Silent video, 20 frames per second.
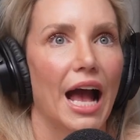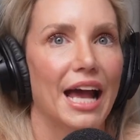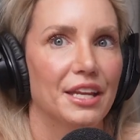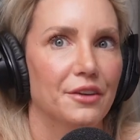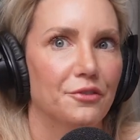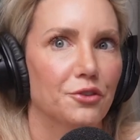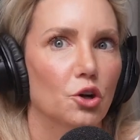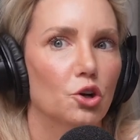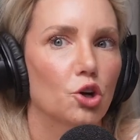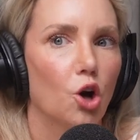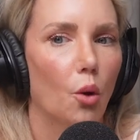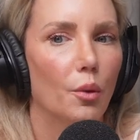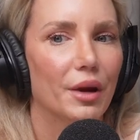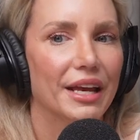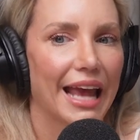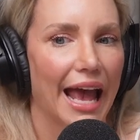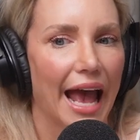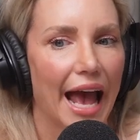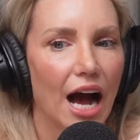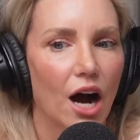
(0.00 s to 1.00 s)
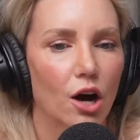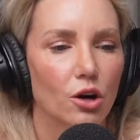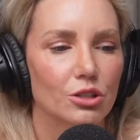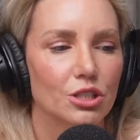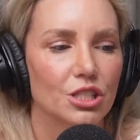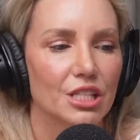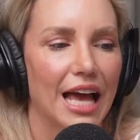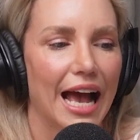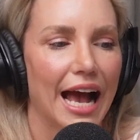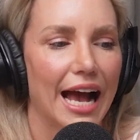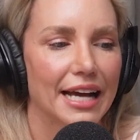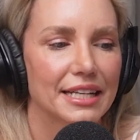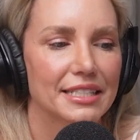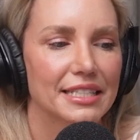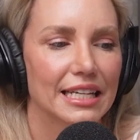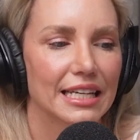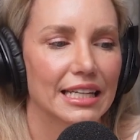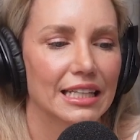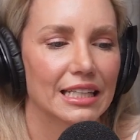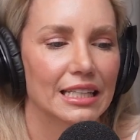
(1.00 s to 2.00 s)
And if you're going out, add
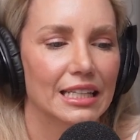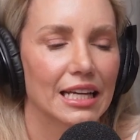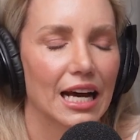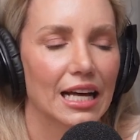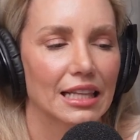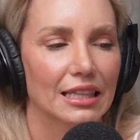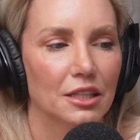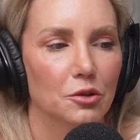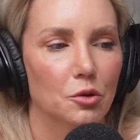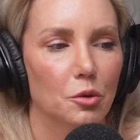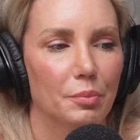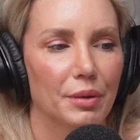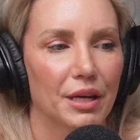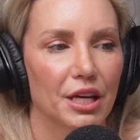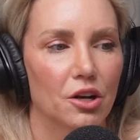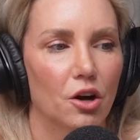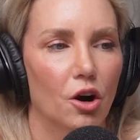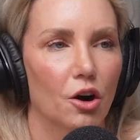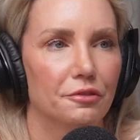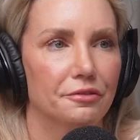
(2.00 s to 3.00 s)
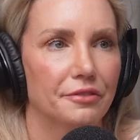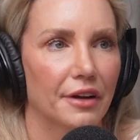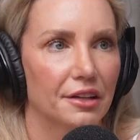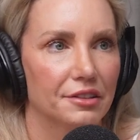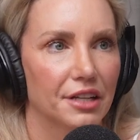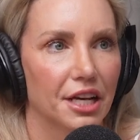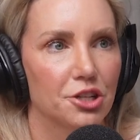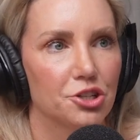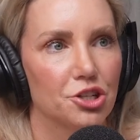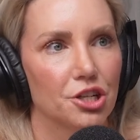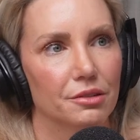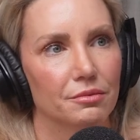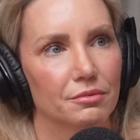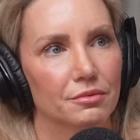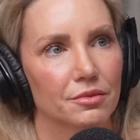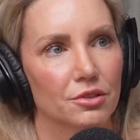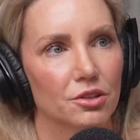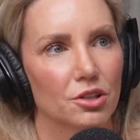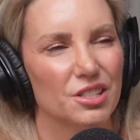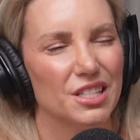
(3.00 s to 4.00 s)
in a little bit of foundation,
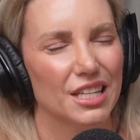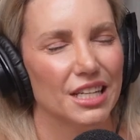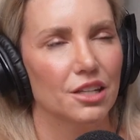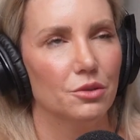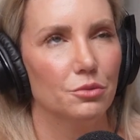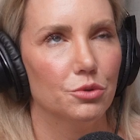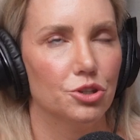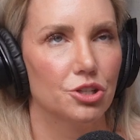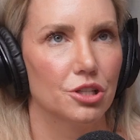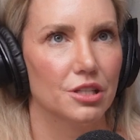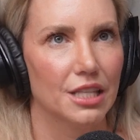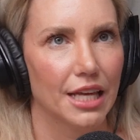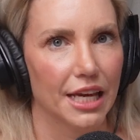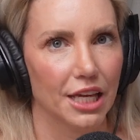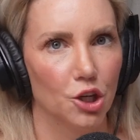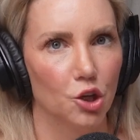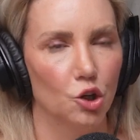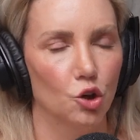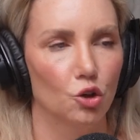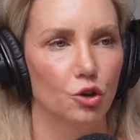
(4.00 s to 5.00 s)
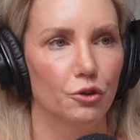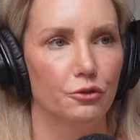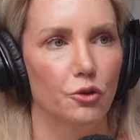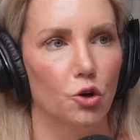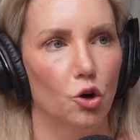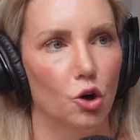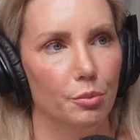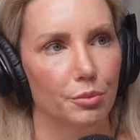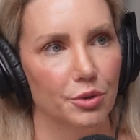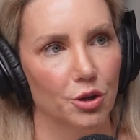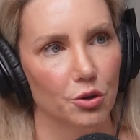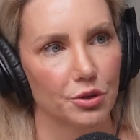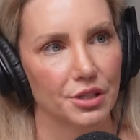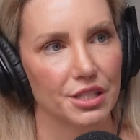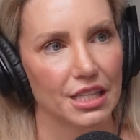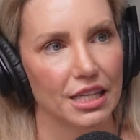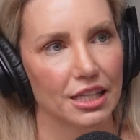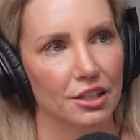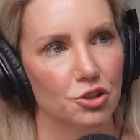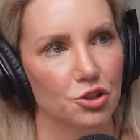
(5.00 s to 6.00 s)
because then it will just like uniform your
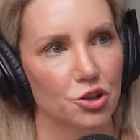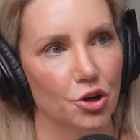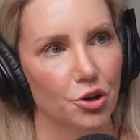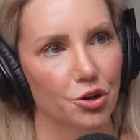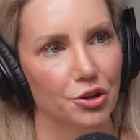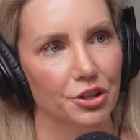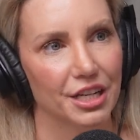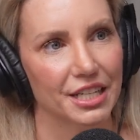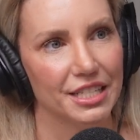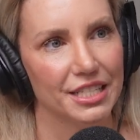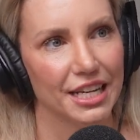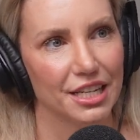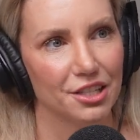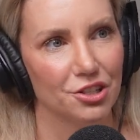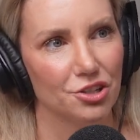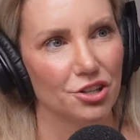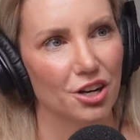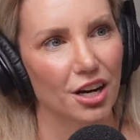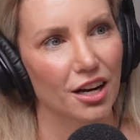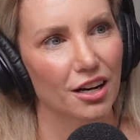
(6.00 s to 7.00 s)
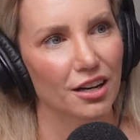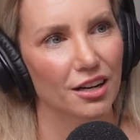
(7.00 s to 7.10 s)
skin tone and texture.